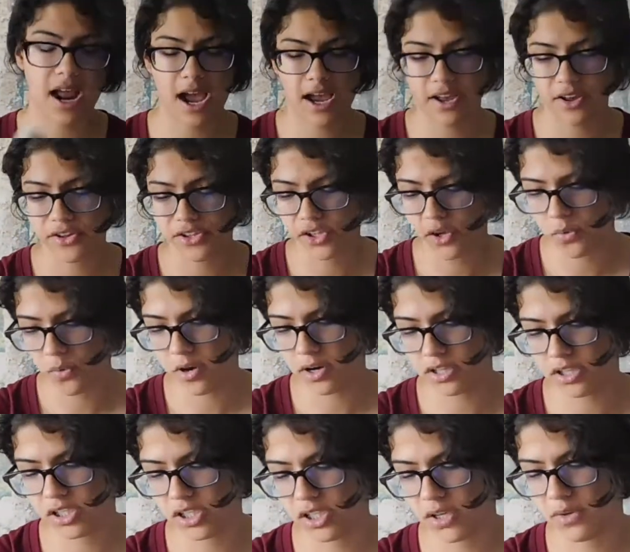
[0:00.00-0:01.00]
I also
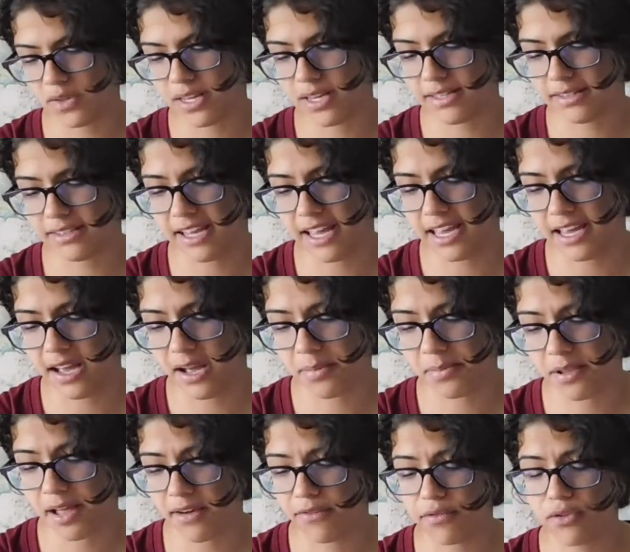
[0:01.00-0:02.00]
wanted to do things like
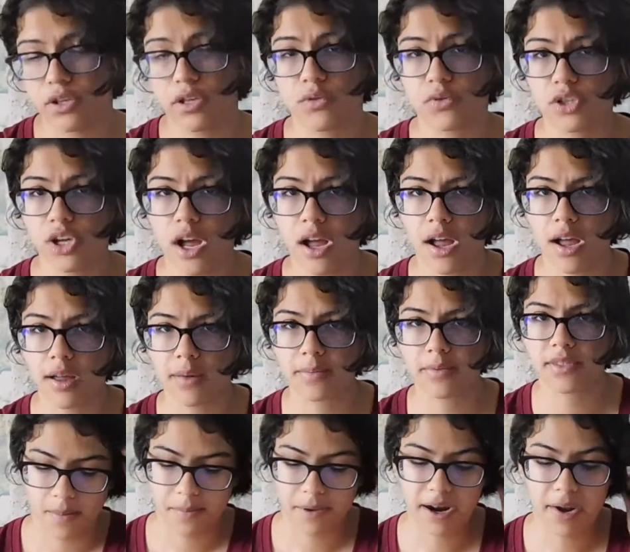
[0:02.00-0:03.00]
apply for new
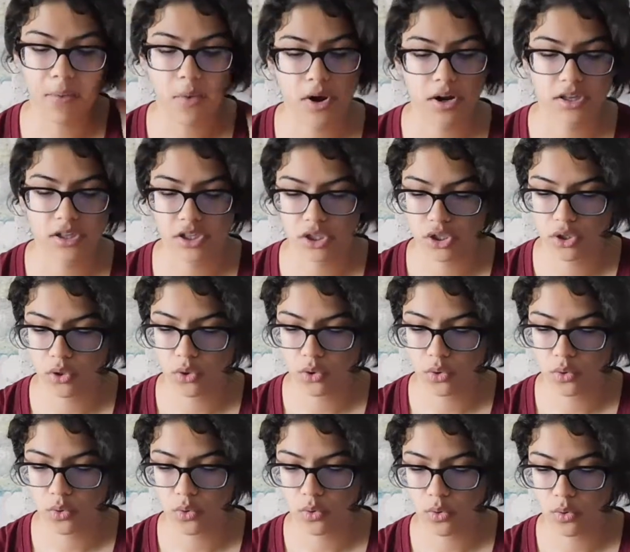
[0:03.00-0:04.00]
jobs. But I wanted
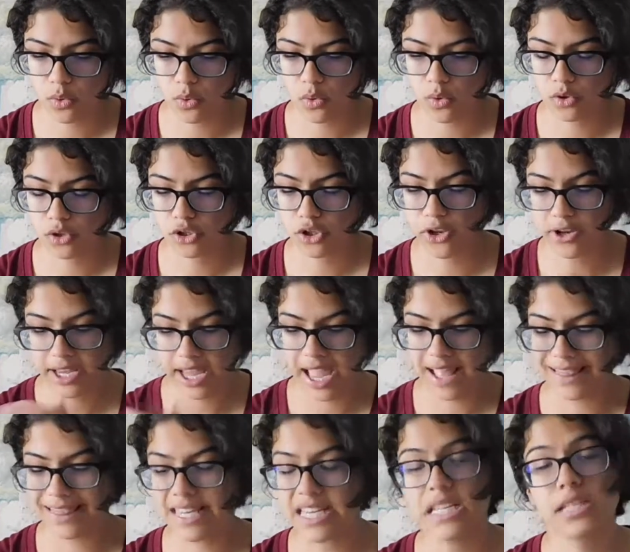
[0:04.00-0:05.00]
to look
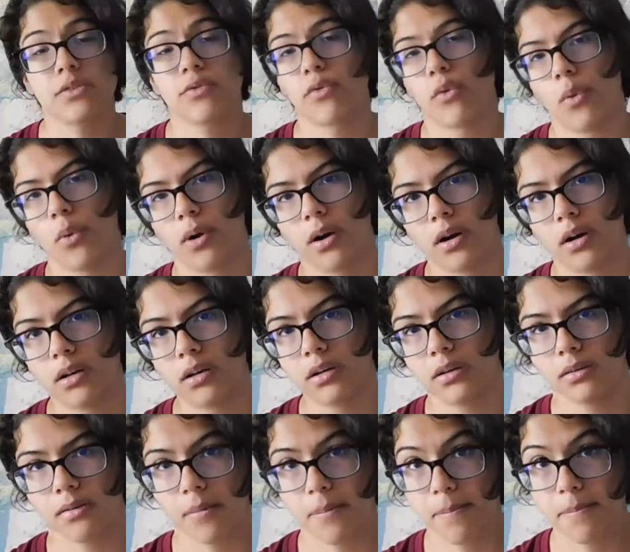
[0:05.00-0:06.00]
at these 4
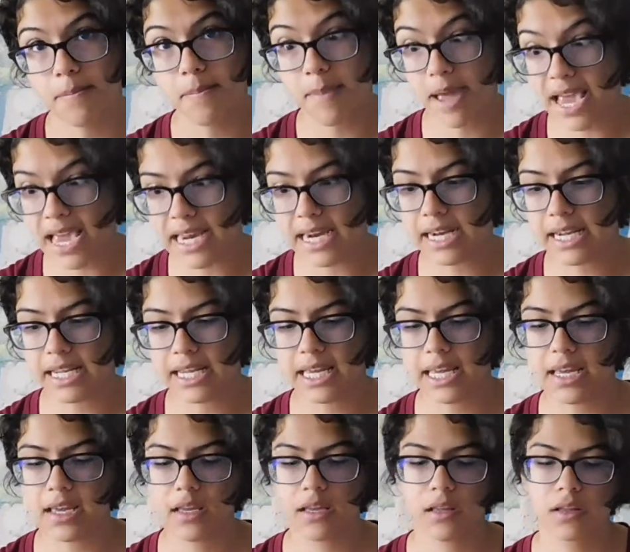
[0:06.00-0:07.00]

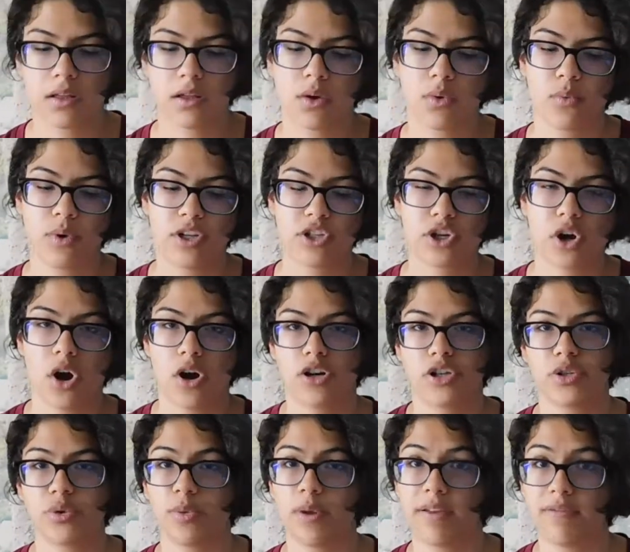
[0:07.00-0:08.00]
mainly, which are
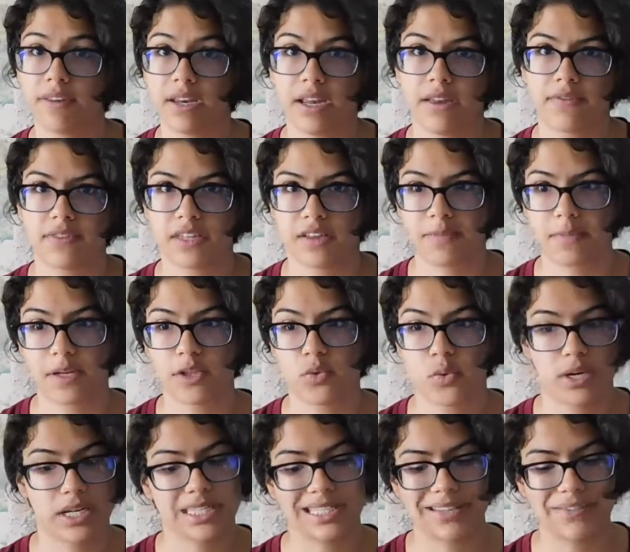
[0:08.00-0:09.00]
derivatives of my
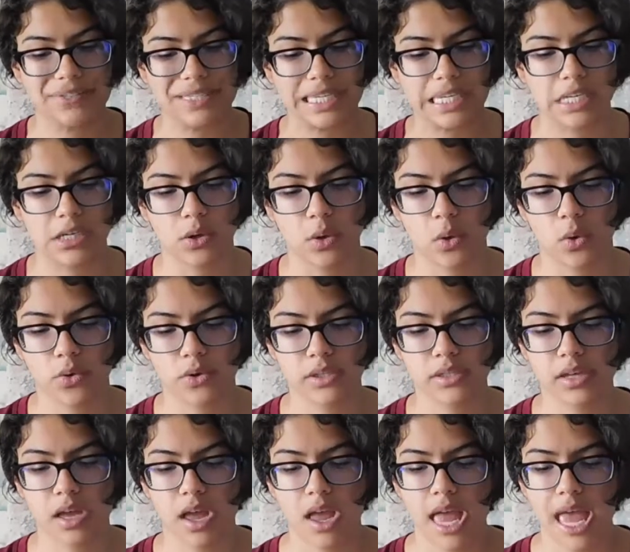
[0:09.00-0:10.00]
2017
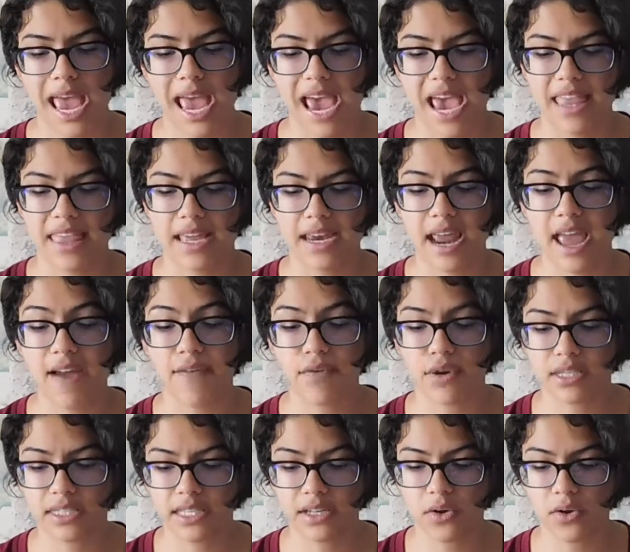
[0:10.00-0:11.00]
goals. And then
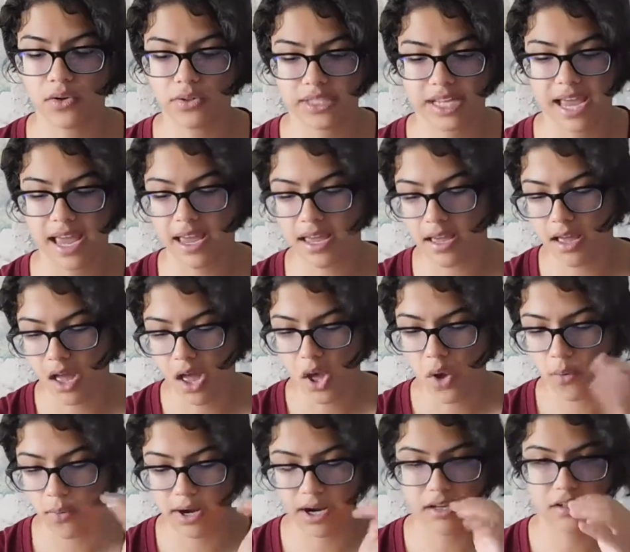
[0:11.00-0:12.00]
every single day,
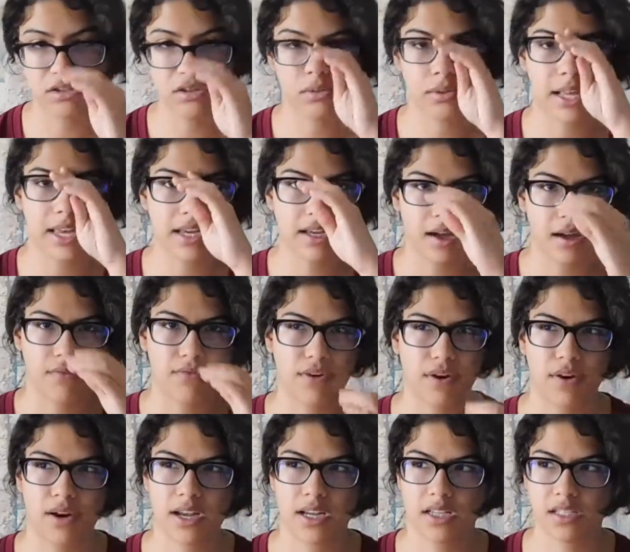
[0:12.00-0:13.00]
when I do like a
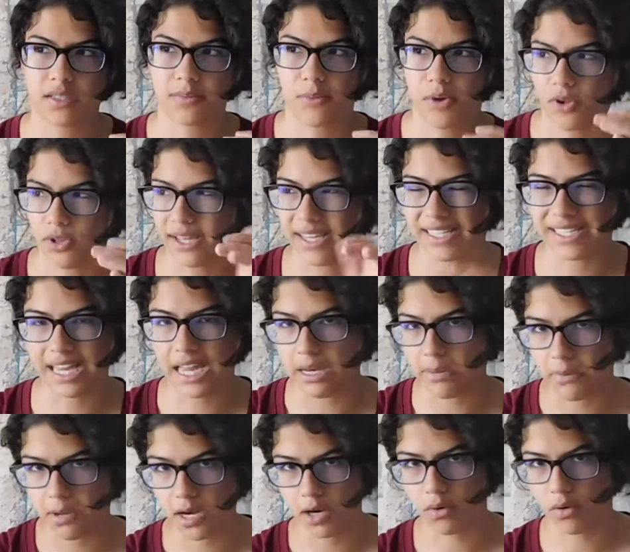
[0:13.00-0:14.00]
very small, like
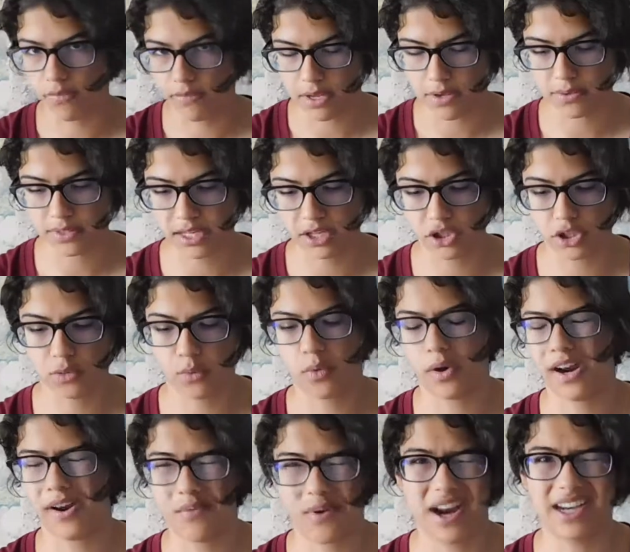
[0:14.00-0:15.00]
10-minute review session
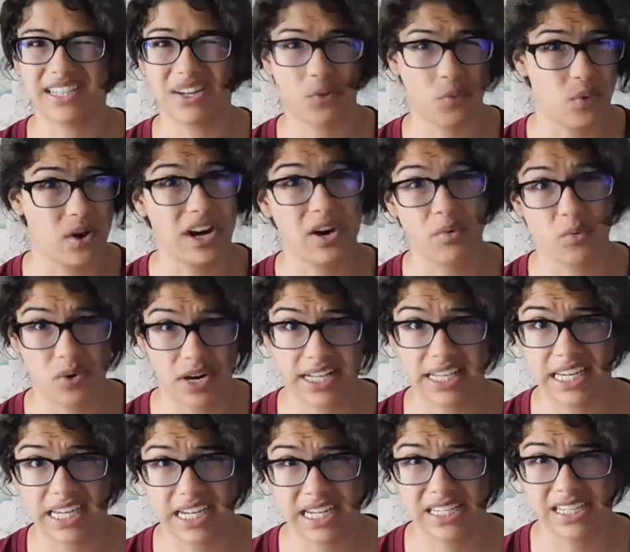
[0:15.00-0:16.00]
where I write down what I
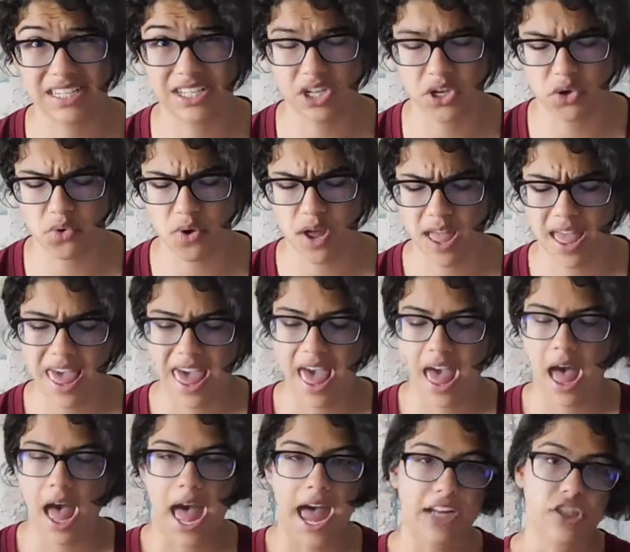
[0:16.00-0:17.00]
really need to do,
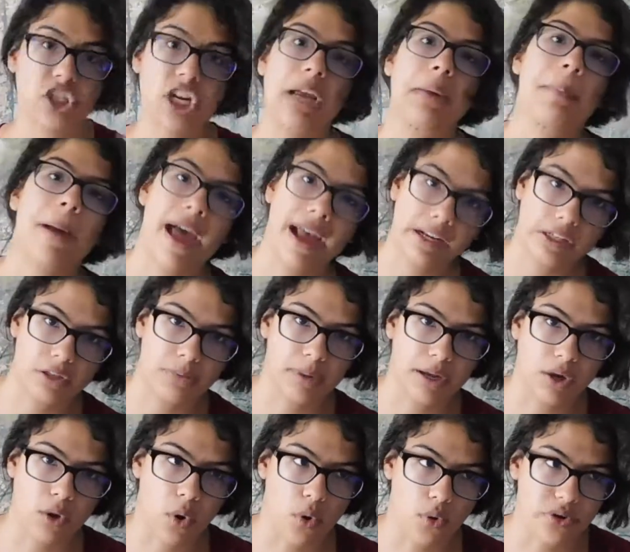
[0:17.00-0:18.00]
I check back to
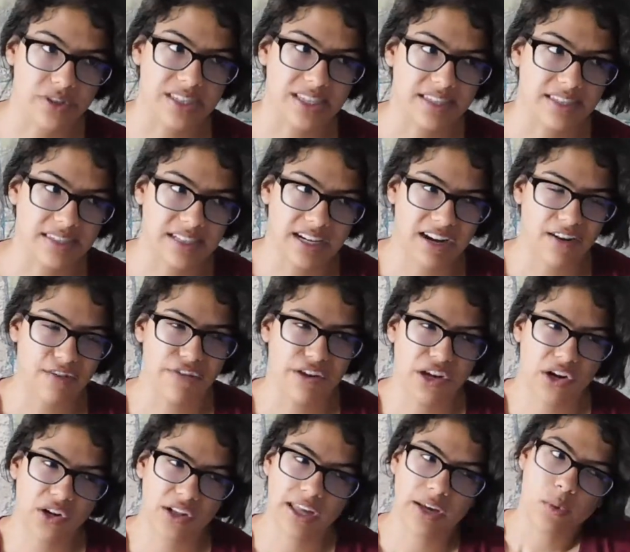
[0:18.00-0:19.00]
my goals list and I
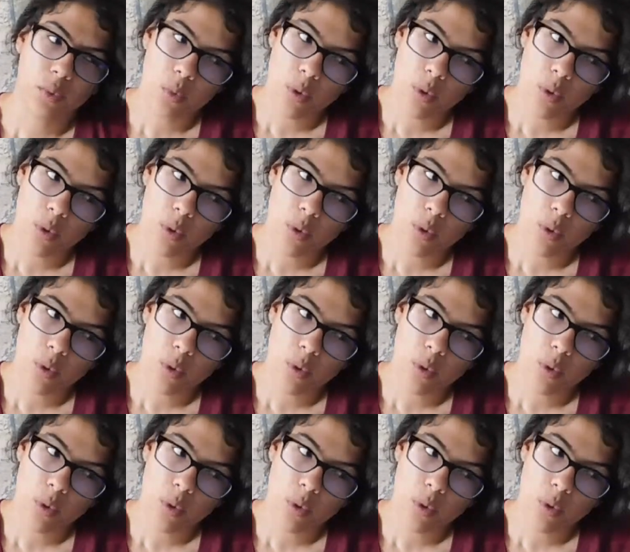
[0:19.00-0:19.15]
figure like,